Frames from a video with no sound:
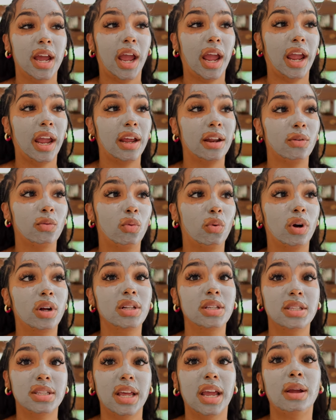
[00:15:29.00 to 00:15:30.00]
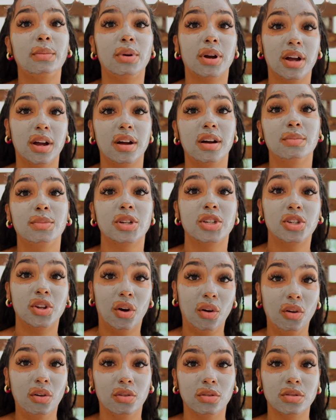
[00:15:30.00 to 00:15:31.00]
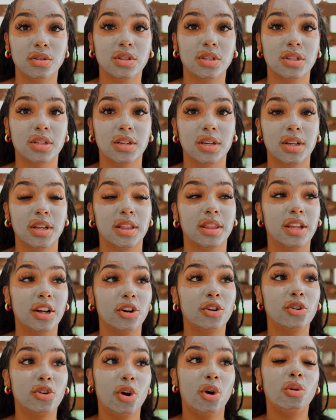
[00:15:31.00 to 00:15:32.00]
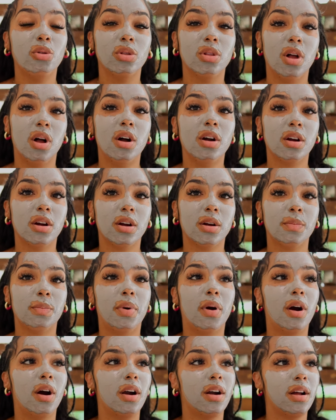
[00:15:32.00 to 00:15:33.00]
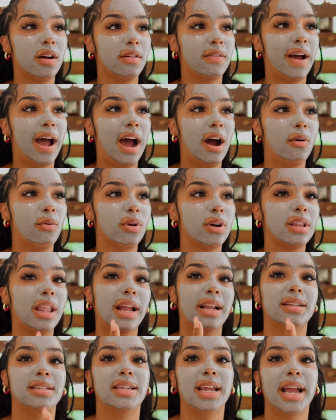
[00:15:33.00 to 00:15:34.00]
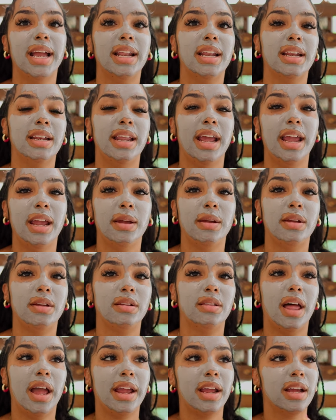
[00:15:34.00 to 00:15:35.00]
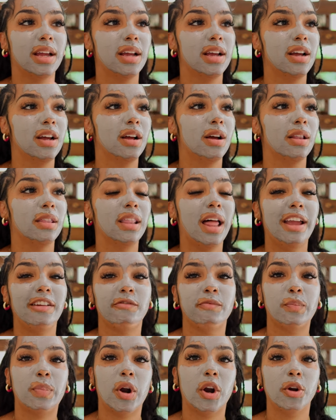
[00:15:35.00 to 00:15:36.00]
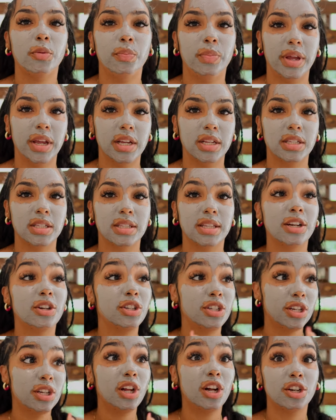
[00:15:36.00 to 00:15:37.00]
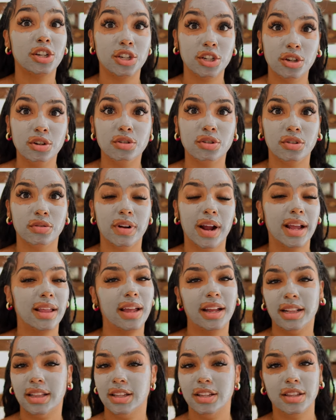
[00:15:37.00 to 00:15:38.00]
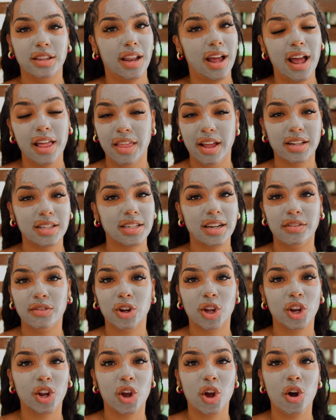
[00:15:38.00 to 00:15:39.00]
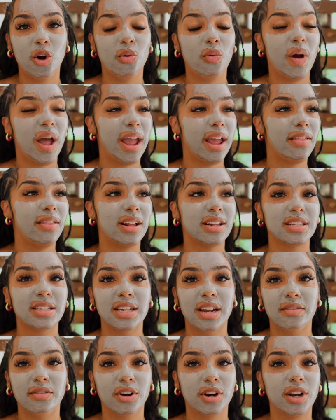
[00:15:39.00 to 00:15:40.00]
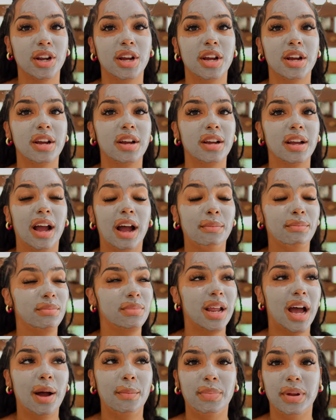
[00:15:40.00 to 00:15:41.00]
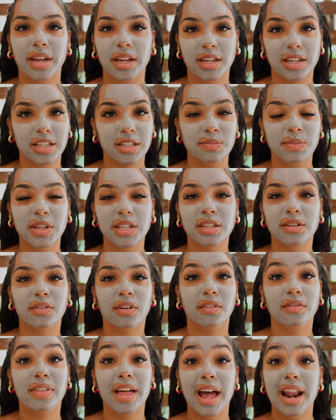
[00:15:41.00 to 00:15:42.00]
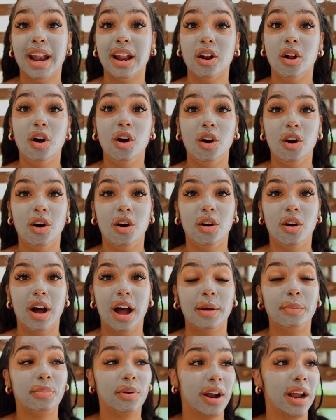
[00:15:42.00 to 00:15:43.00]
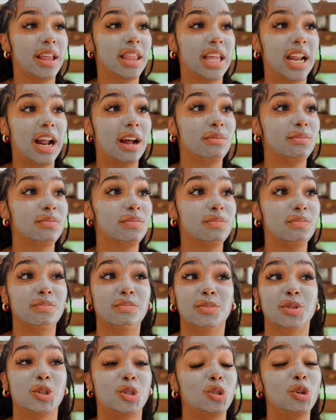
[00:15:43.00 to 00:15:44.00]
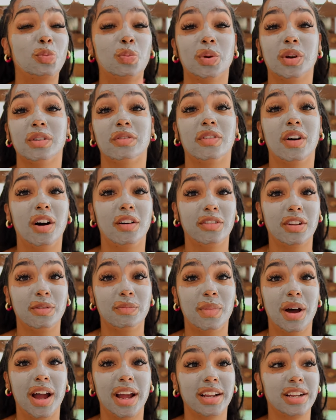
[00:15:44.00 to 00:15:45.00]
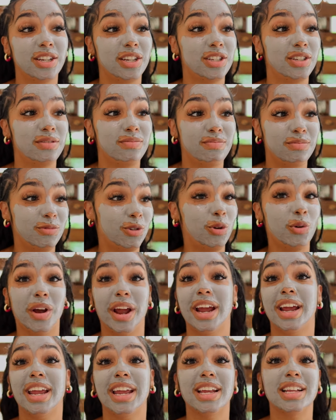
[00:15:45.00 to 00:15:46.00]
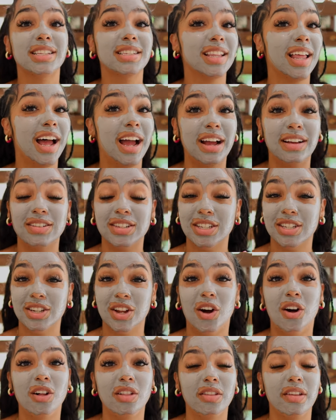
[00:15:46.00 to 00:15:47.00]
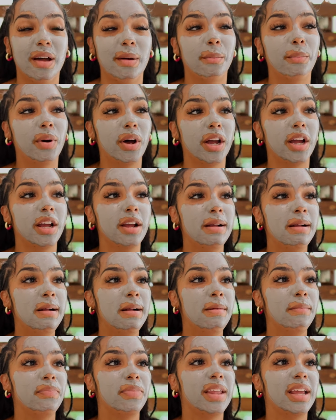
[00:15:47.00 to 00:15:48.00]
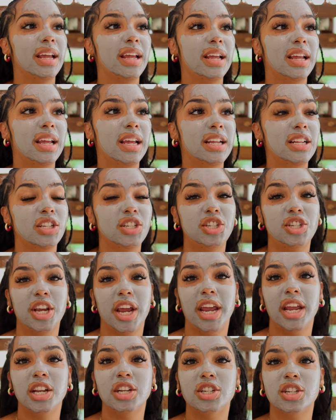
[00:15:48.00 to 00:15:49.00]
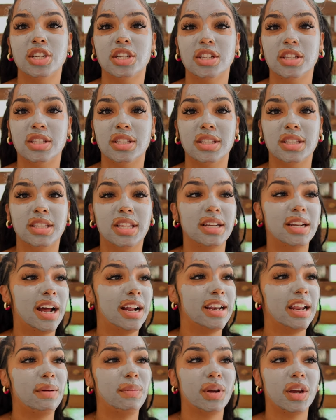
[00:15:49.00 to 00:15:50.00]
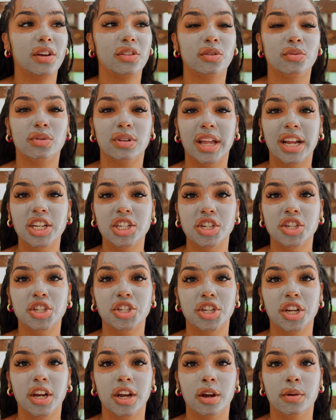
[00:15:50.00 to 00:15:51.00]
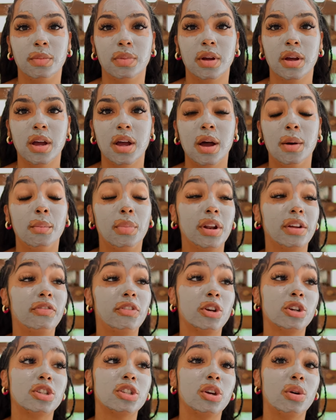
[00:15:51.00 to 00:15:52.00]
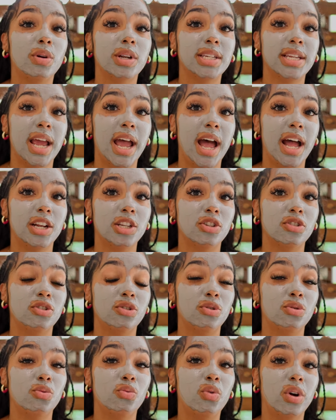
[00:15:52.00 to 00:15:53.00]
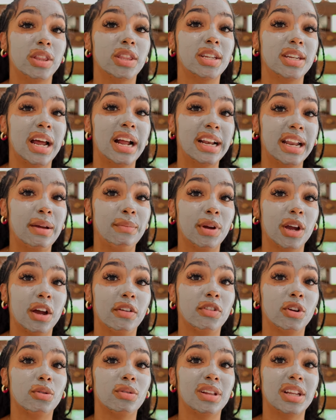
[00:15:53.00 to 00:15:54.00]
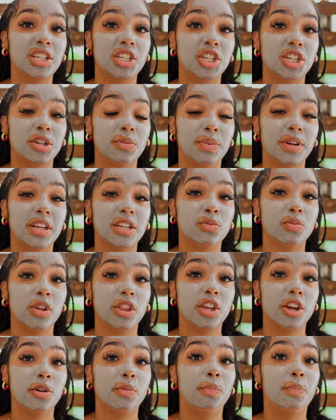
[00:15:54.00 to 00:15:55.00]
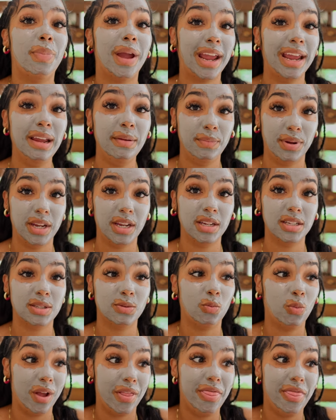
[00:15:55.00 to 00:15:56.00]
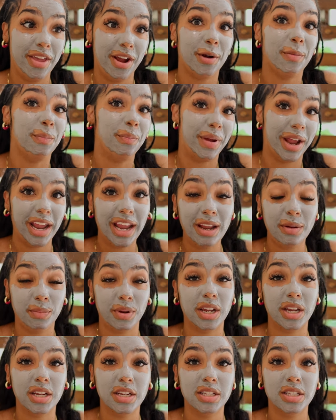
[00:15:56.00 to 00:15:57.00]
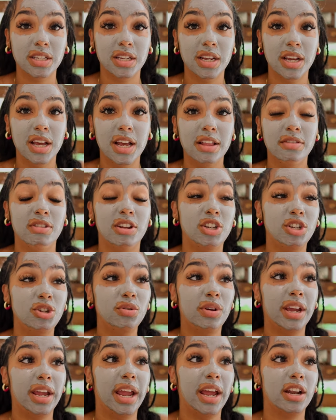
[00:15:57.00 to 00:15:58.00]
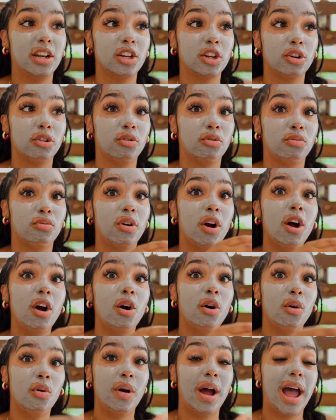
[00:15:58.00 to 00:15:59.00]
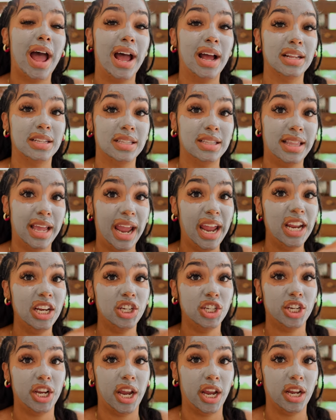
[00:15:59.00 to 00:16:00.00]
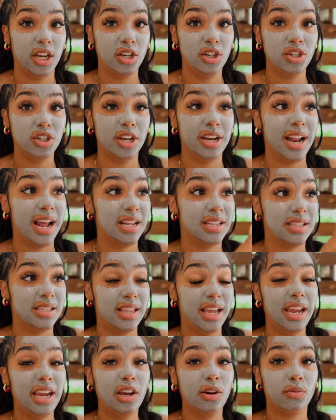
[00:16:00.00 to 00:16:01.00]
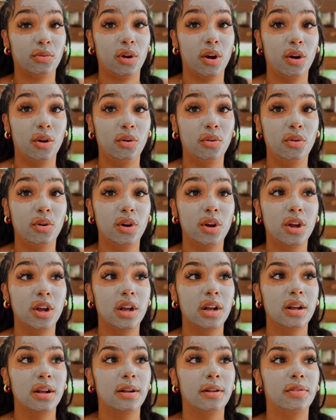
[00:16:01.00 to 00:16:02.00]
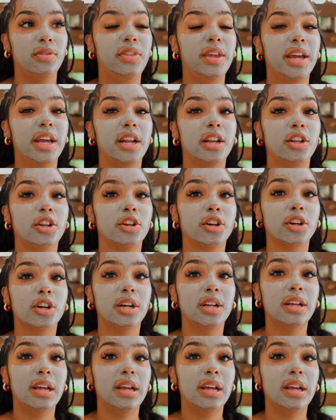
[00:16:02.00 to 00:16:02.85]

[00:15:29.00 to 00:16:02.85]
And once they become adults, they're no longer part of our like day-to-day like life purpose. They're still our children, right? Like that that's never going to go away and that's never I'm not being dismissive of that at all. I pray that I'm super involved in my grandkids' lives and all that, but it changes the dynamic of the relationship. But if you're so attached to what the dynamic of your relationship is with your babies when they're babies, that you can't grow as they change and as they grow, then you're going